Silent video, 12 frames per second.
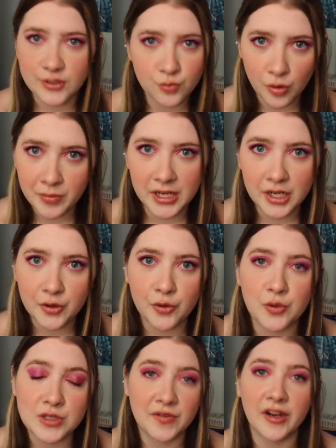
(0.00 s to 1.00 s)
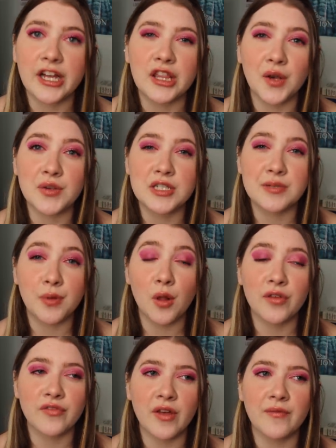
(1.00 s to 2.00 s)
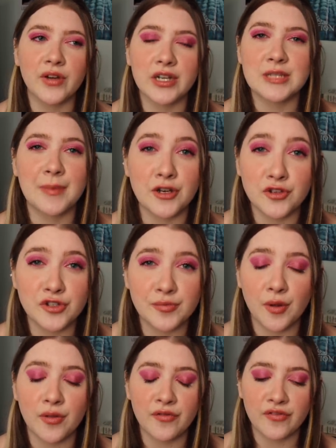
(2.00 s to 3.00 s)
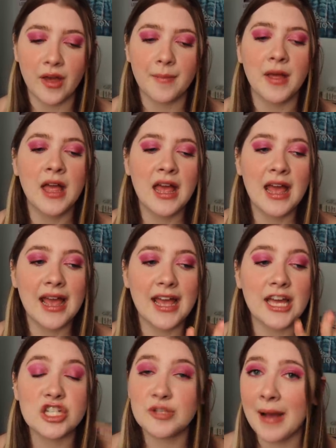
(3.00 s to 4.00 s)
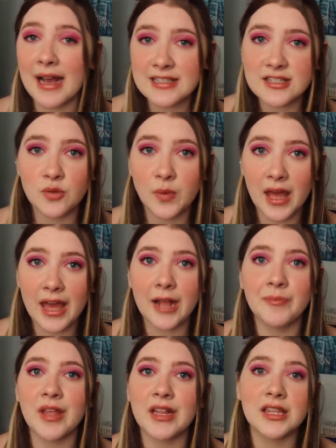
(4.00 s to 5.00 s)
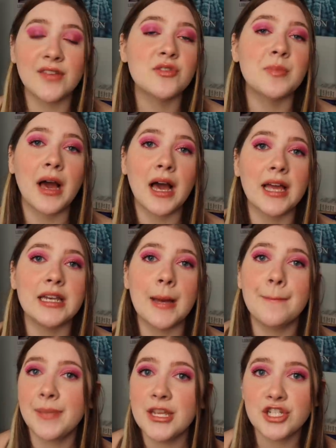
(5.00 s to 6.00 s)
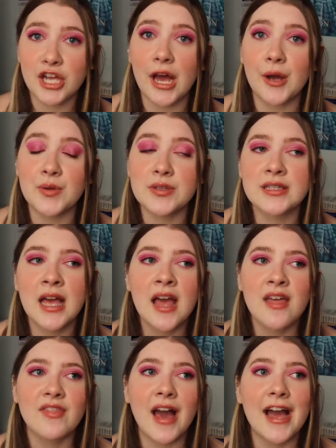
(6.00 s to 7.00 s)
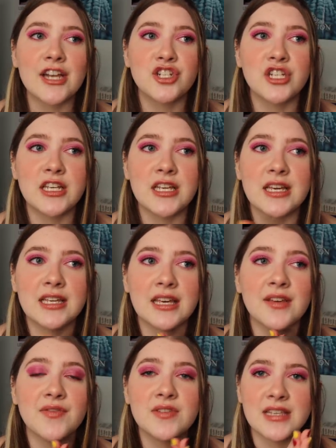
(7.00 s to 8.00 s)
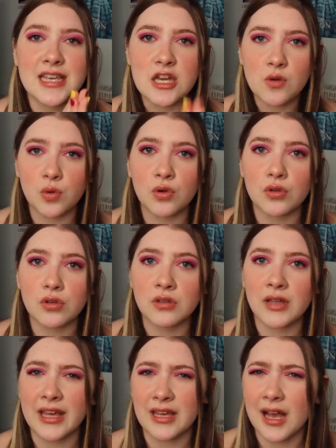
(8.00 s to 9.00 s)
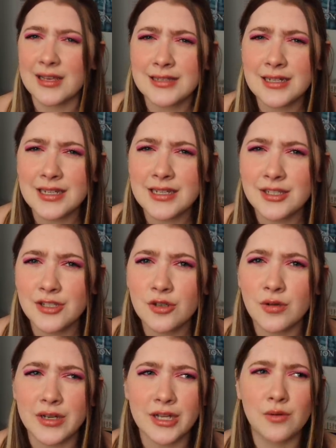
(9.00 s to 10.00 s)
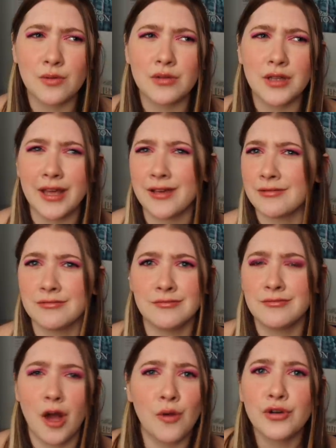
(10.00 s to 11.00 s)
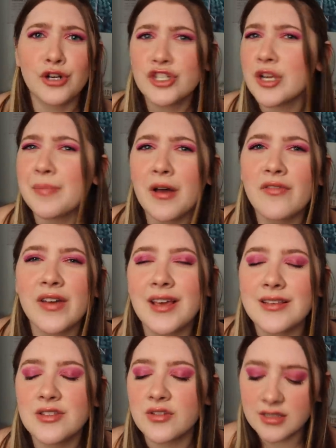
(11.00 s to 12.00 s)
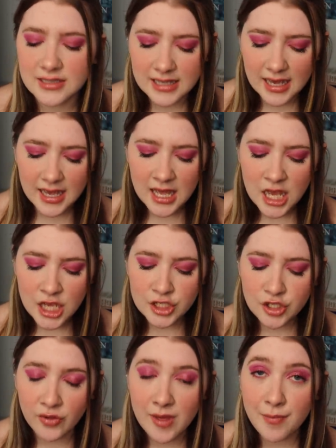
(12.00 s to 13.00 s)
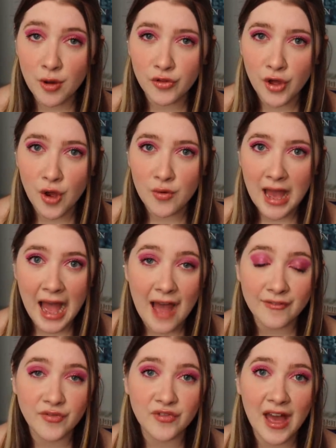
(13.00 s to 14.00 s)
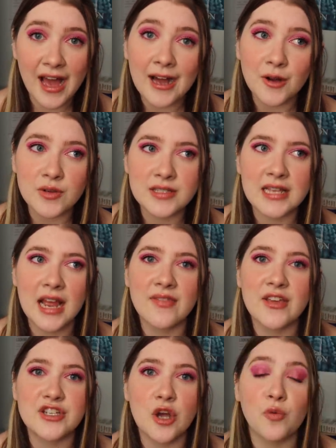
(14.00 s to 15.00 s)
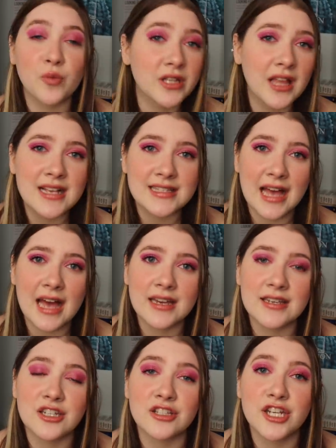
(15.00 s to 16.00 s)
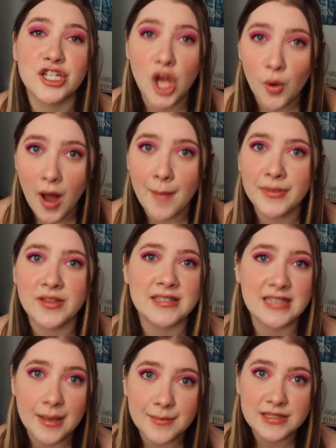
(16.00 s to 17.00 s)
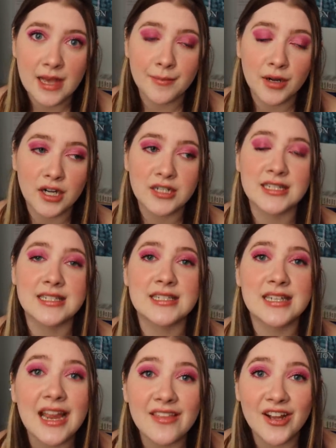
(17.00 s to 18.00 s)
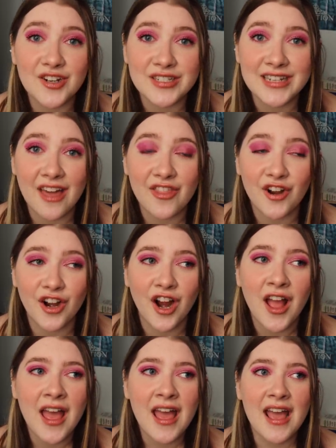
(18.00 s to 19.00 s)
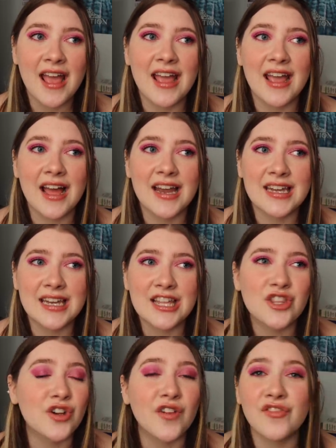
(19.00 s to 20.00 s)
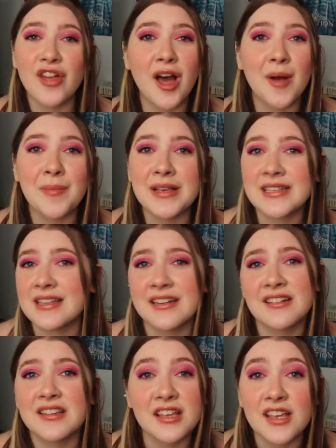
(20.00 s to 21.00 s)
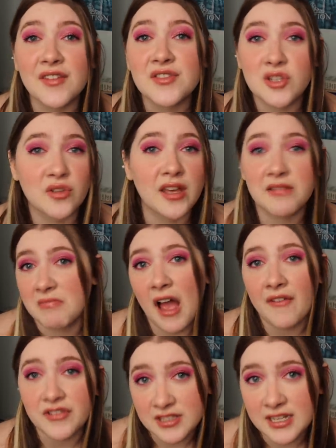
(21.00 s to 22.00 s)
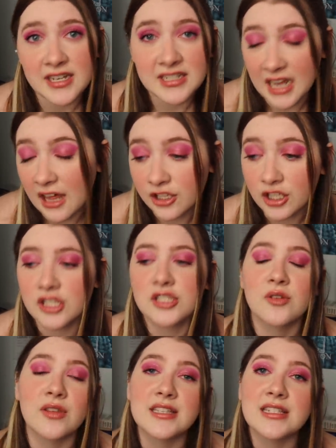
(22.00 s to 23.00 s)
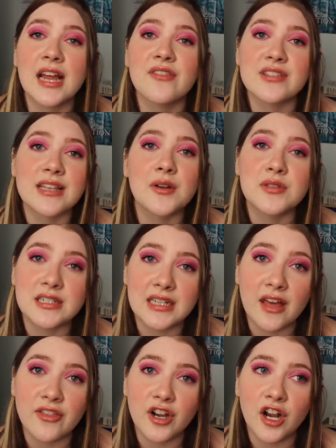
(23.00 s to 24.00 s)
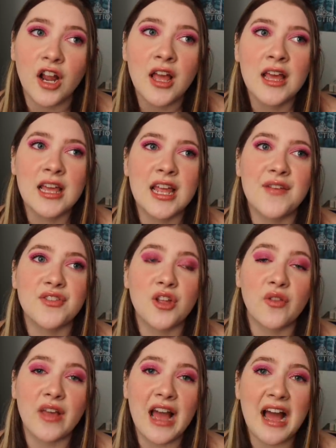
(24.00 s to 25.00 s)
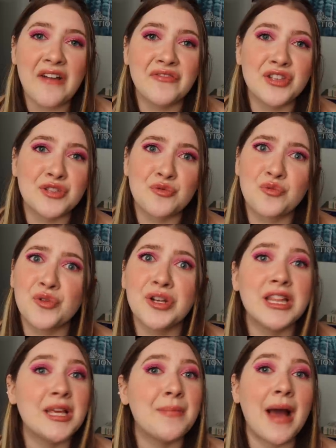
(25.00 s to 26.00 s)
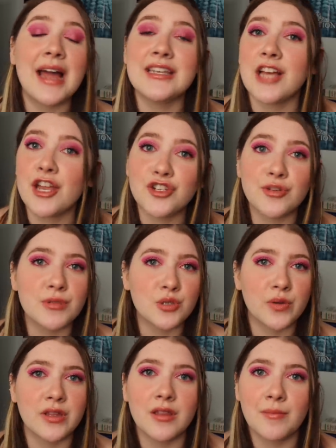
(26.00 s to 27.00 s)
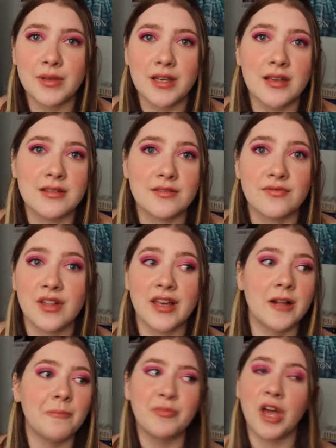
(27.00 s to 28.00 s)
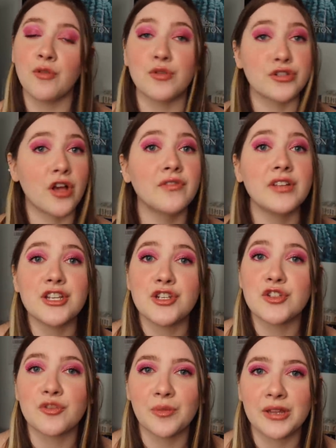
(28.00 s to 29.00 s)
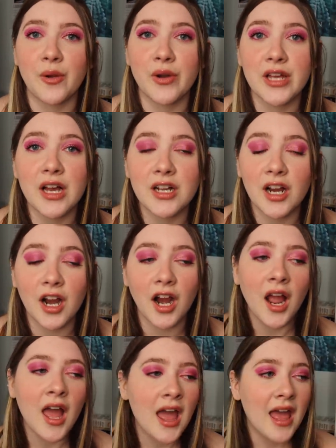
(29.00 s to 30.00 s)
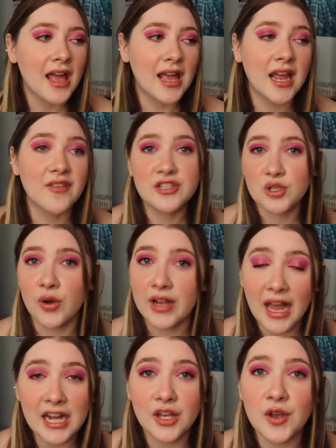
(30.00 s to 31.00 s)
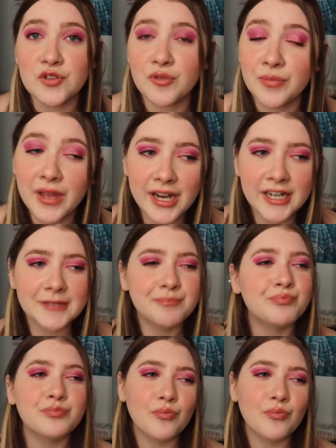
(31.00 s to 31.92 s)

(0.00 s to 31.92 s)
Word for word: this woman who was very close to both of them, very special to both of them, and she passes away and leaves behind a beach house that she gives equal like custody to or equal like ownership of, I guess you could say. So they both own half of the house and they don't realize that until they show up the same summer to stay there together and neither of them is going to leave, so they have to stay together. And so they stay at this house together, even though they have this really bad tension between them because of like unresolved issues from when they were younger. And the story kind of goes from there